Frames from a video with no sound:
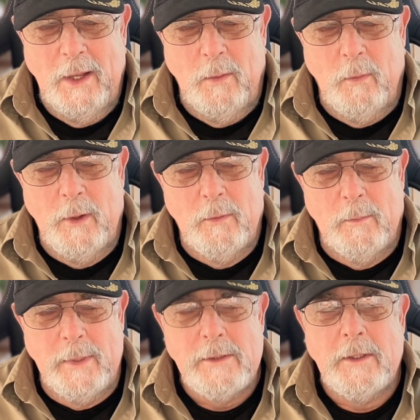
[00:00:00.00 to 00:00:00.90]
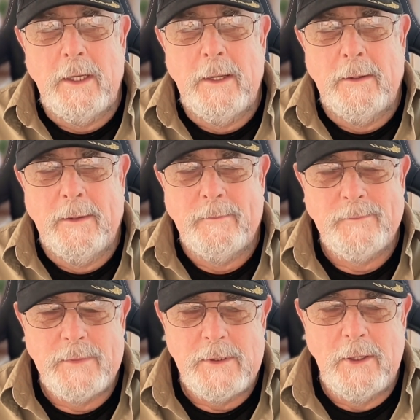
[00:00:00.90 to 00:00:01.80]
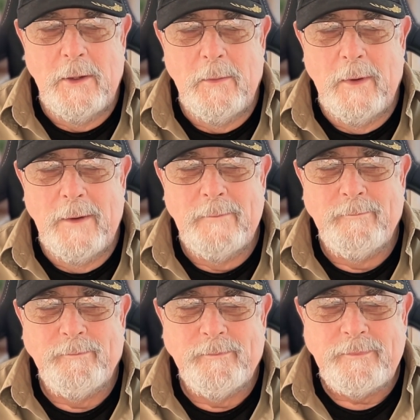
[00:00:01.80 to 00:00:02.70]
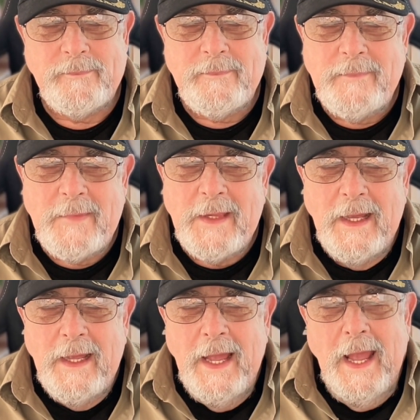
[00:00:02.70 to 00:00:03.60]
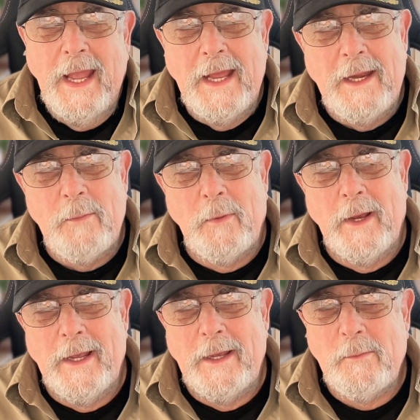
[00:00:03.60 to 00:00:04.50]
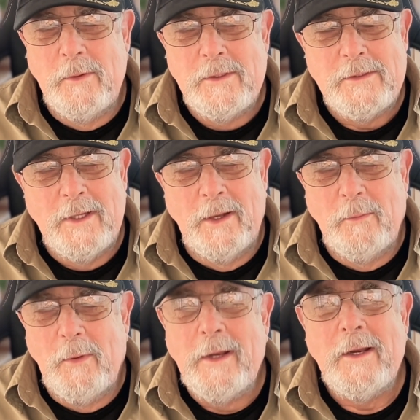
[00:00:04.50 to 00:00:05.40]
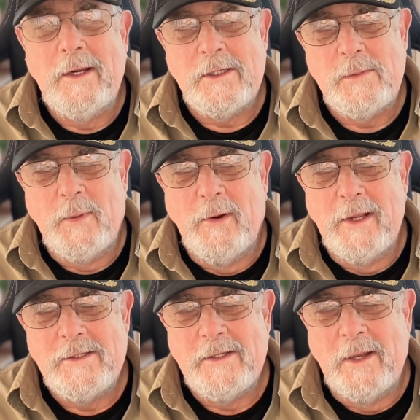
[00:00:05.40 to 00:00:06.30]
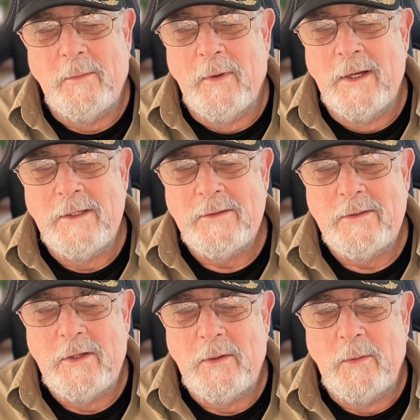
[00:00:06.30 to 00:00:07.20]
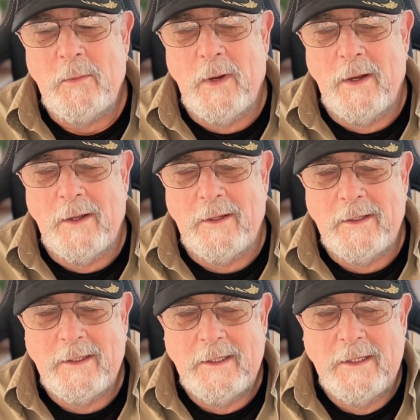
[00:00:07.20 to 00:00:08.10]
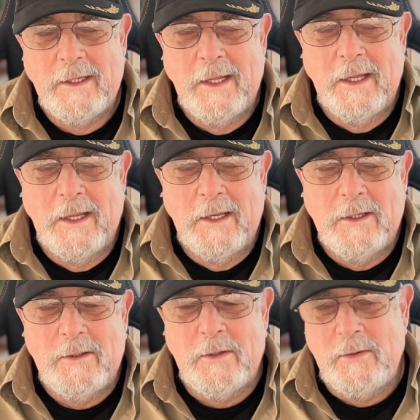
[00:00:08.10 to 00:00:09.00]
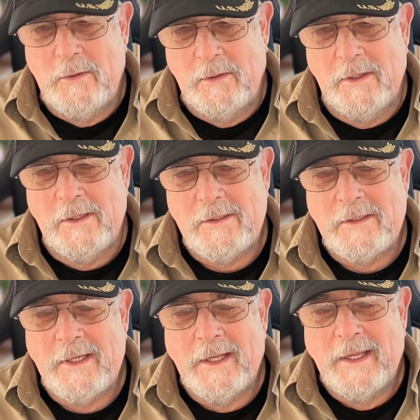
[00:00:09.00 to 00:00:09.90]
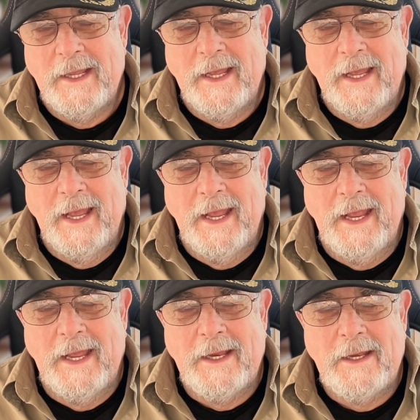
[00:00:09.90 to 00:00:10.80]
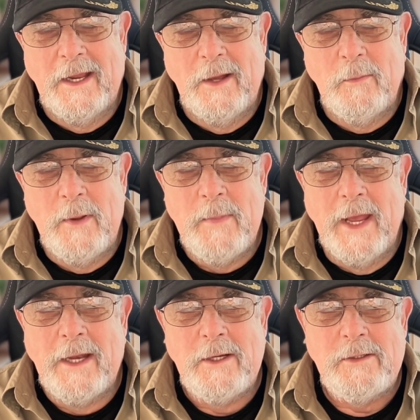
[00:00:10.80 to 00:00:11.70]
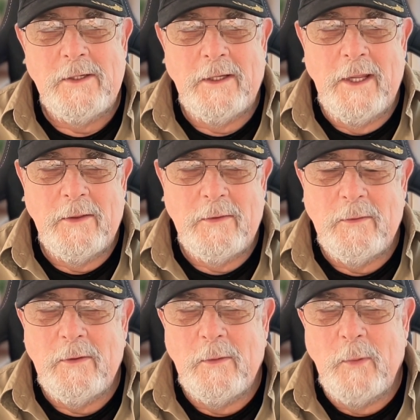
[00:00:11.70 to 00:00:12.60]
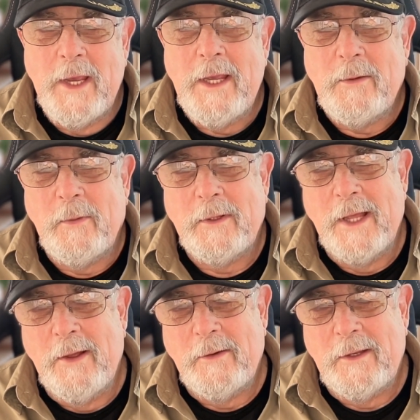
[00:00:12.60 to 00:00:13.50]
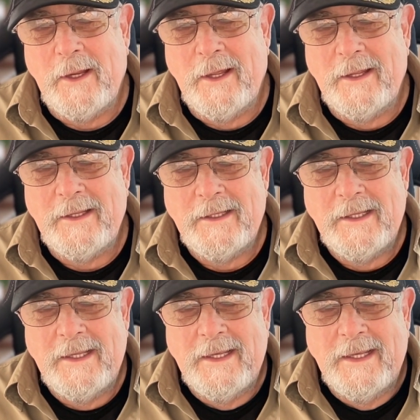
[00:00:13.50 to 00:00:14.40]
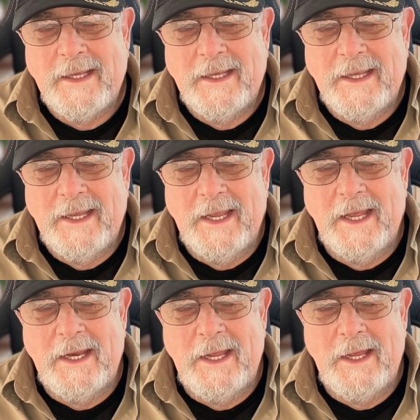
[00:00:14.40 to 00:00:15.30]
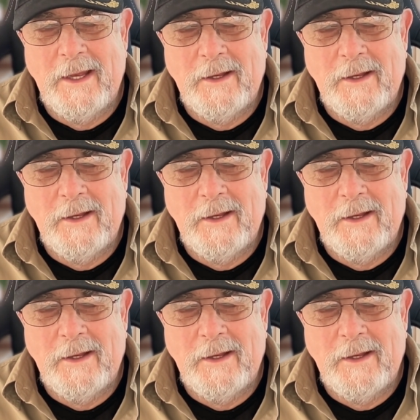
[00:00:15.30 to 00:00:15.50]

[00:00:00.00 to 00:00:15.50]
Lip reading: we were busy. So anyway, it was what an experience that was to do this. And we managed to get through the week without any